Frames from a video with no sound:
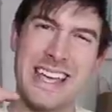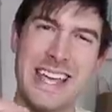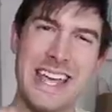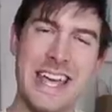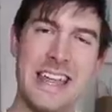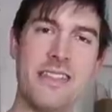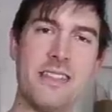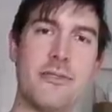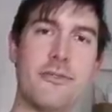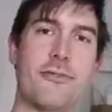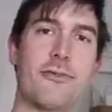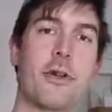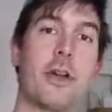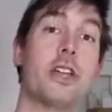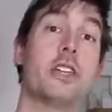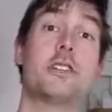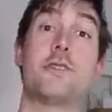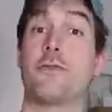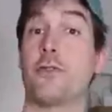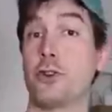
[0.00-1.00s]
in the
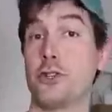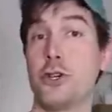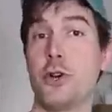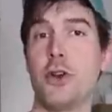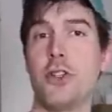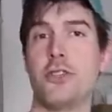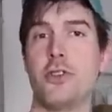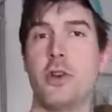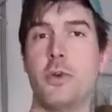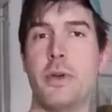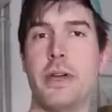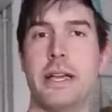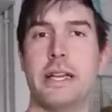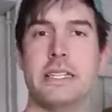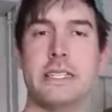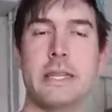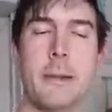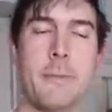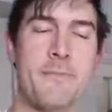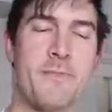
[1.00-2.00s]
fridge for two to three
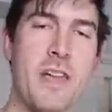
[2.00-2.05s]
weeks.